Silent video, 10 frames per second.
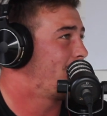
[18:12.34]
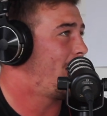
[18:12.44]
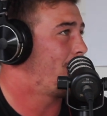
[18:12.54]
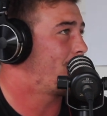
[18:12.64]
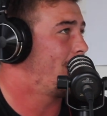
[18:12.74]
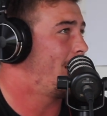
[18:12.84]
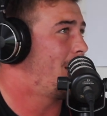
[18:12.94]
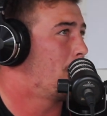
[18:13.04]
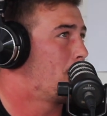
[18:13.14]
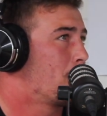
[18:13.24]
after
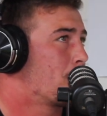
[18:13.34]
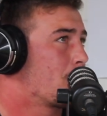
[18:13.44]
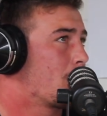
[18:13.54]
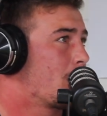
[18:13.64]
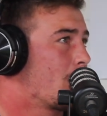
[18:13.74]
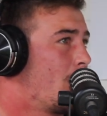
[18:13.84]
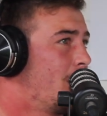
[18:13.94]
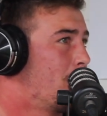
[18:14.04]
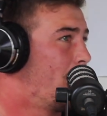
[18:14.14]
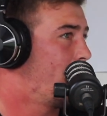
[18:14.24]
I did
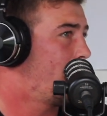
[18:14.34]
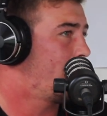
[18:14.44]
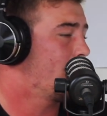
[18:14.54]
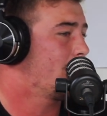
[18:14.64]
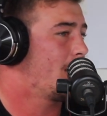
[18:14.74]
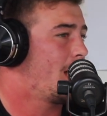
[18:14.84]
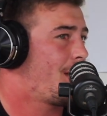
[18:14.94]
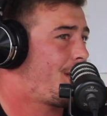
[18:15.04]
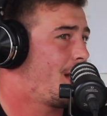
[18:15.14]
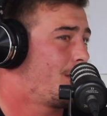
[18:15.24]
my knee, and I
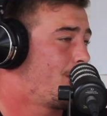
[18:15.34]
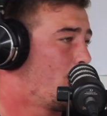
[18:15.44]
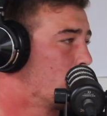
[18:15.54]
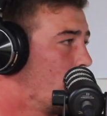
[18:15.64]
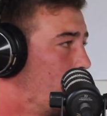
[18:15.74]
started full-time